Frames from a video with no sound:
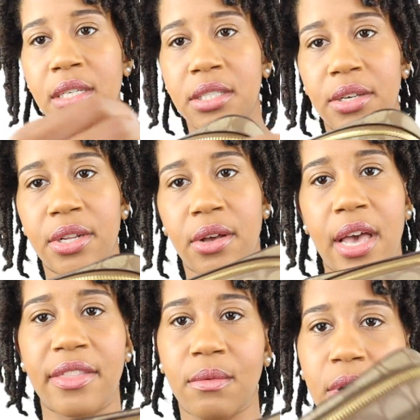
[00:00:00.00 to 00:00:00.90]
so you don't
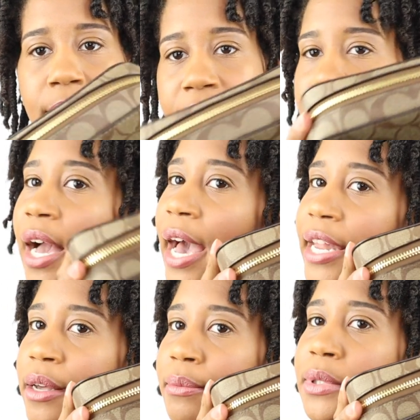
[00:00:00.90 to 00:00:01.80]
have to worry about your
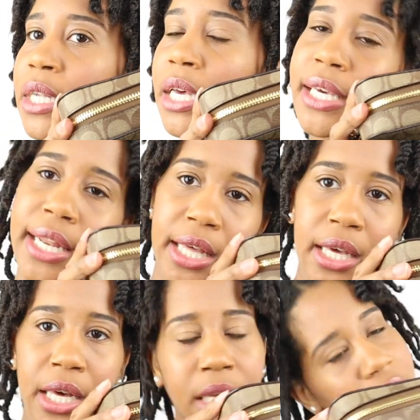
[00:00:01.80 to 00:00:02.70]
items
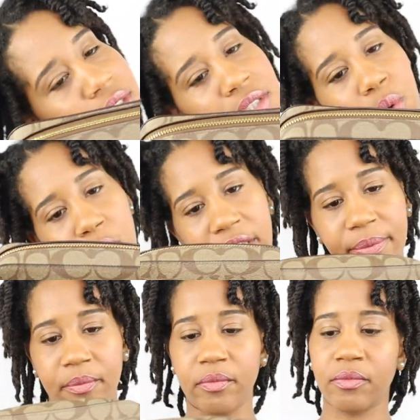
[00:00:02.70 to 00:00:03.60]
getting stolen.
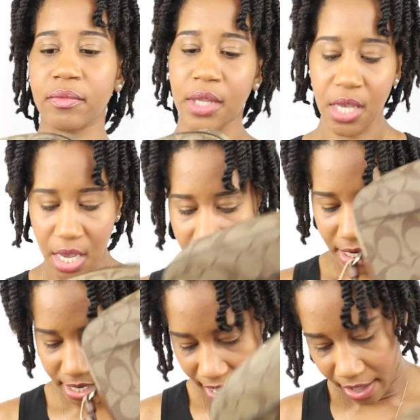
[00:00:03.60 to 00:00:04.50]

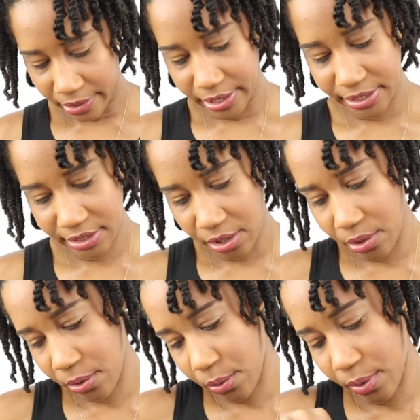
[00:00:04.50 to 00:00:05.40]
Now let's
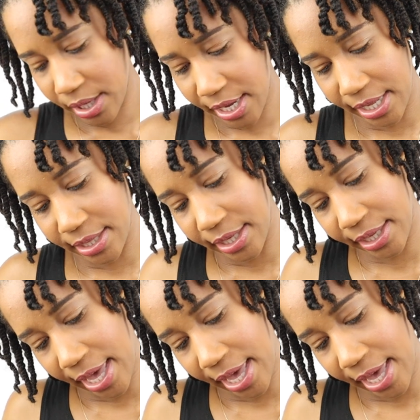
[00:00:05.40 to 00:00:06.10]
go and look